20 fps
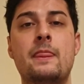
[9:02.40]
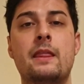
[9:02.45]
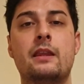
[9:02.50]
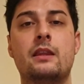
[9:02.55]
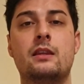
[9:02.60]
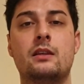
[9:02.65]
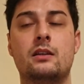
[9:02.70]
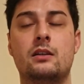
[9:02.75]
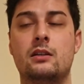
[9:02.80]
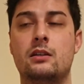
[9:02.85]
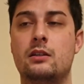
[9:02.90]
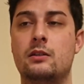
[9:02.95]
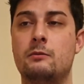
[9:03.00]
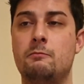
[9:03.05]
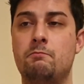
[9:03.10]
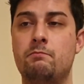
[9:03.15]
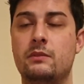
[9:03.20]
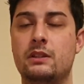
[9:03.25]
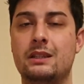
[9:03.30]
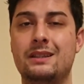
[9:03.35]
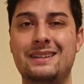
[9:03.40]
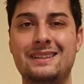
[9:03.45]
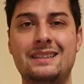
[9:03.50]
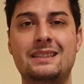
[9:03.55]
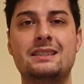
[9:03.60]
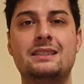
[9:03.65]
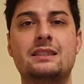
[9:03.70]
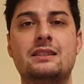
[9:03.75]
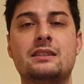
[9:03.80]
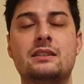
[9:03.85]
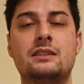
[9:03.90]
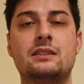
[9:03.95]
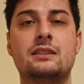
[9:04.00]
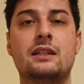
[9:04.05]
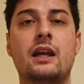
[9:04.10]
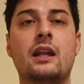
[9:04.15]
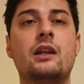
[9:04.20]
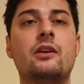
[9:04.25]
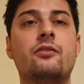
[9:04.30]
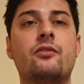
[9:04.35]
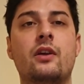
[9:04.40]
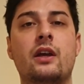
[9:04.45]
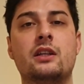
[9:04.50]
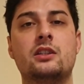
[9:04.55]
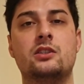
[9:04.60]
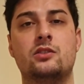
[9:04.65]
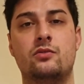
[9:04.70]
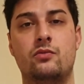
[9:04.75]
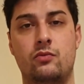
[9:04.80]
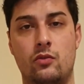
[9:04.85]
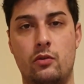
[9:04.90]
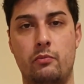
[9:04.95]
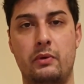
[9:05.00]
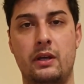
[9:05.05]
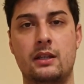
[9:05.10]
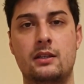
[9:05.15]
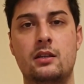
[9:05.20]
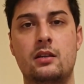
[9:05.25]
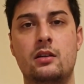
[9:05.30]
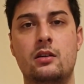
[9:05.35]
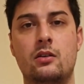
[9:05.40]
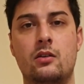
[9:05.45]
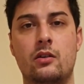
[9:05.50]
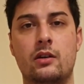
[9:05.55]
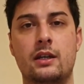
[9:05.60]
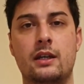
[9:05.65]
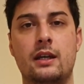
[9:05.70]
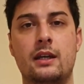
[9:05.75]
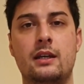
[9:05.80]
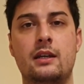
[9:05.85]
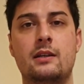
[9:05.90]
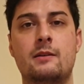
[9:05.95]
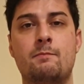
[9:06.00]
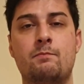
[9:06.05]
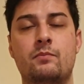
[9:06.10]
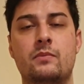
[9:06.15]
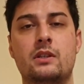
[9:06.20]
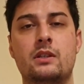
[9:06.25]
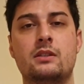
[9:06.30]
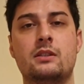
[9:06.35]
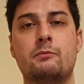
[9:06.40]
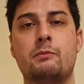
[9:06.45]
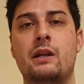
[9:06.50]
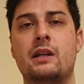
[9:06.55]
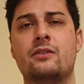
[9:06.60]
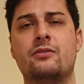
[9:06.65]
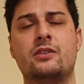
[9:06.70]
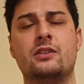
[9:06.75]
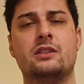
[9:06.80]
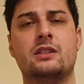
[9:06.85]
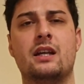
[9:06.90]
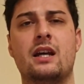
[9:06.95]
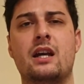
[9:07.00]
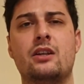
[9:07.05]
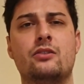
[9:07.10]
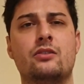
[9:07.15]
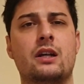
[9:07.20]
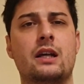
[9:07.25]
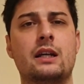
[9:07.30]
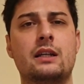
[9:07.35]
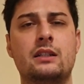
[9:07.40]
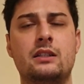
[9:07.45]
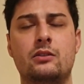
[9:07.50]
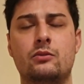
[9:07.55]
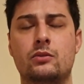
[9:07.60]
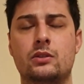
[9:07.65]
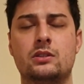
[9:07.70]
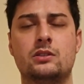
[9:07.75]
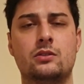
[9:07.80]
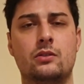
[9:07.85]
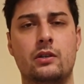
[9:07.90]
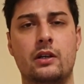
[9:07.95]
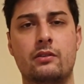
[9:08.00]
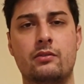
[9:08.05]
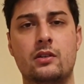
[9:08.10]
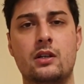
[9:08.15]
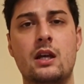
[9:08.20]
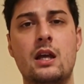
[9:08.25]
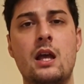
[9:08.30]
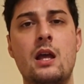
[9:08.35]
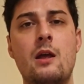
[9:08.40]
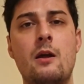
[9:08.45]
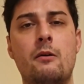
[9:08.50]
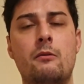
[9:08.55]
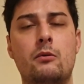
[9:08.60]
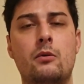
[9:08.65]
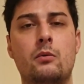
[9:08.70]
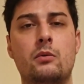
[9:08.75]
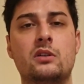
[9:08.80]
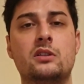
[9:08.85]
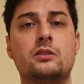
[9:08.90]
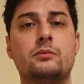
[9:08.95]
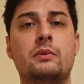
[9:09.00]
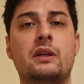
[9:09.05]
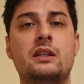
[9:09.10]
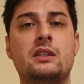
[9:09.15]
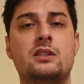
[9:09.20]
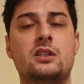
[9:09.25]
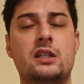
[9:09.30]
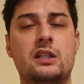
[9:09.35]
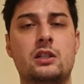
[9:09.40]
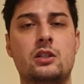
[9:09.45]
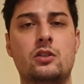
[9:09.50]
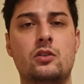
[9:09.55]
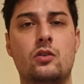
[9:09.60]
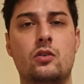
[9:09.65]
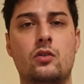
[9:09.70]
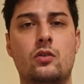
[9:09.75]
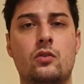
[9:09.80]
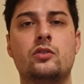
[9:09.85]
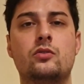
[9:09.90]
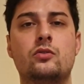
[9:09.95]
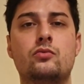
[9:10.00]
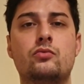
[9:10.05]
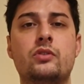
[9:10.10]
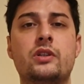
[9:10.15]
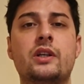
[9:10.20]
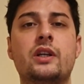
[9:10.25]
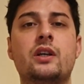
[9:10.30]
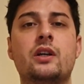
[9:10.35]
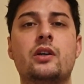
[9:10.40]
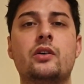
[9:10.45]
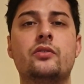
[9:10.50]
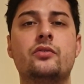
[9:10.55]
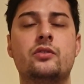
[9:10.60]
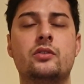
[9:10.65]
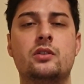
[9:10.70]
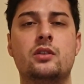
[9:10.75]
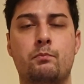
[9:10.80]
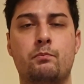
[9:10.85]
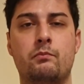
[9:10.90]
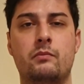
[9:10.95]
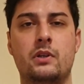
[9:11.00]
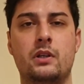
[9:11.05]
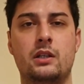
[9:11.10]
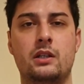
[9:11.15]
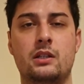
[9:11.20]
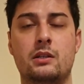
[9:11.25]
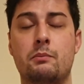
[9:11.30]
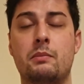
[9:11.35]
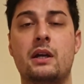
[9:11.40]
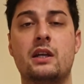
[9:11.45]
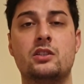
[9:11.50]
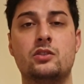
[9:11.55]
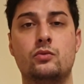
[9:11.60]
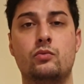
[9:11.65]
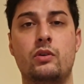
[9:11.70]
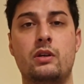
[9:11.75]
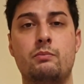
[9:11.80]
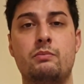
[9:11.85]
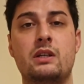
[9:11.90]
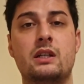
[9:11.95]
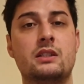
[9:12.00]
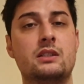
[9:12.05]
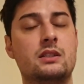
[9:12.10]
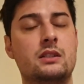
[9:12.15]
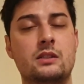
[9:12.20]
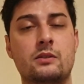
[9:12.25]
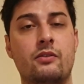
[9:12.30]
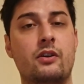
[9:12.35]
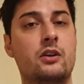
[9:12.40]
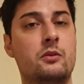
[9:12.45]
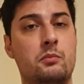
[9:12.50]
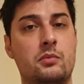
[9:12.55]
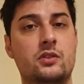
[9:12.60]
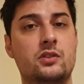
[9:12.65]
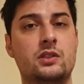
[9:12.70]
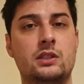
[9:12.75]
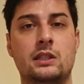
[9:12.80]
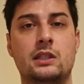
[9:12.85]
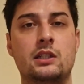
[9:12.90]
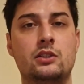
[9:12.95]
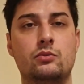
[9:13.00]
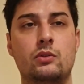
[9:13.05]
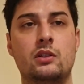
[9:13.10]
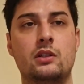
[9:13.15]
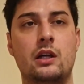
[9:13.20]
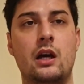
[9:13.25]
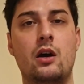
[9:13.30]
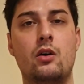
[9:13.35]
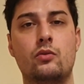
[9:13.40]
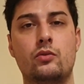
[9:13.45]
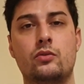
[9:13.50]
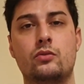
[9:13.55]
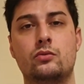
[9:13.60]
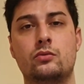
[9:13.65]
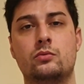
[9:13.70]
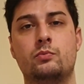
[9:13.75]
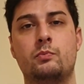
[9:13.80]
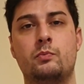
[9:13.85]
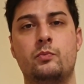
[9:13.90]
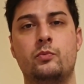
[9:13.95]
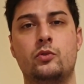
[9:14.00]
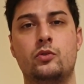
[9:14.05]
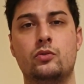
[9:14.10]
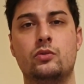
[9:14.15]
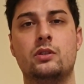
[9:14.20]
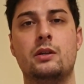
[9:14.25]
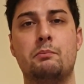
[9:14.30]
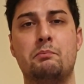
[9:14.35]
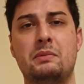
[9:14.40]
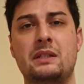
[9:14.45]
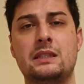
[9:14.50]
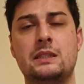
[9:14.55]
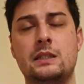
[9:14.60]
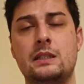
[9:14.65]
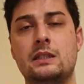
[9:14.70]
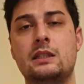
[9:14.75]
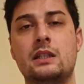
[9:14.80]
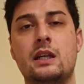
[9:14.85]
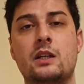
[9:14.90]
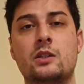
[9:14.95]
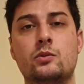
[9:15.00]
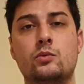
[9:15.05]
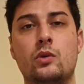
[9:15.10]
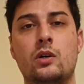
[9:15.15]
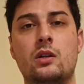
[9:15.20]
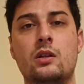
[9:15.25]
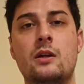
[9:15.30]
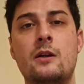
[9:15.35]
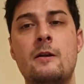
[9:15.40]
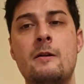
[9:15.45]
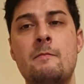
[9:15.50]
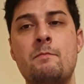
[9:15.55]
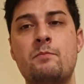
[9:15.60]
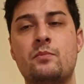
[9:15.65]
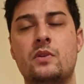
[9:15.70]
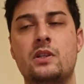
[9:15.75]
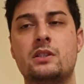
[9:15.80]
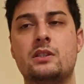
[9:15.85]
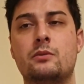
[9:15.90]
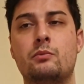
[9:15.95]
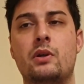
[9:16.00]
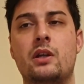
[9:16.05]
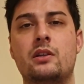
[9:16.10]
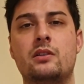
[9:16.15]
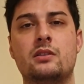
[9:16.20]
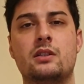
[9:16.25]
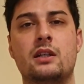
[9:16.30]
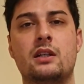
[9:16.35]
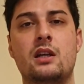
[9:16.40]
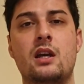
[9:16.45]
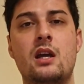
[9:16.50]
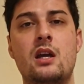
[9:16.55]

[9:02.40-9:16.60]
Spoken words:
the least side effects from it. Okay, doesn't matter if it's gyno, acne, whatsoever. What was meant is like to recover in the best way, because it's very personal as well how you do the PCT as well. Doesn't matter, like